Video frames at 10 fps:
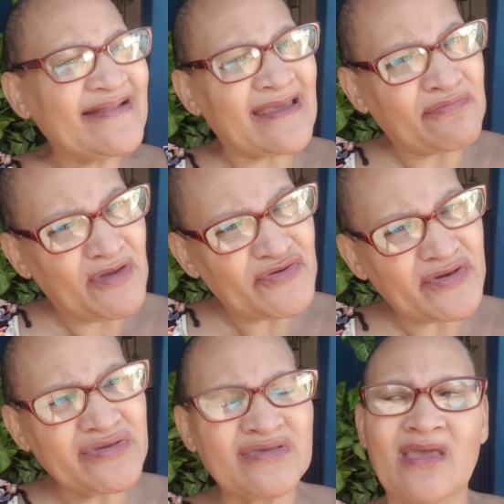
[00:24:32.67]
let me
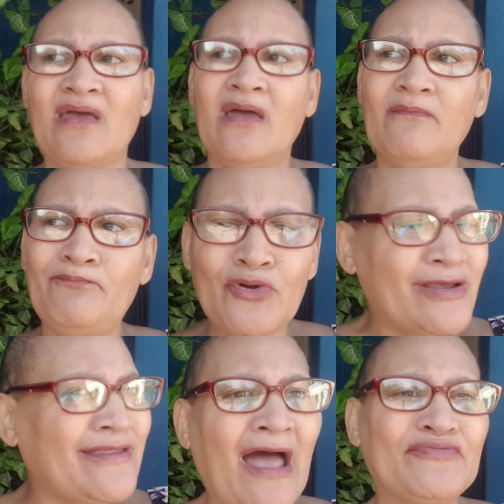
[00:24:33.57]
just put
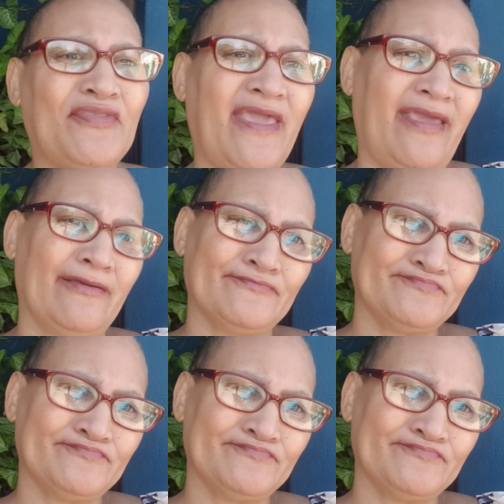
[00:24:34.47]
it out there.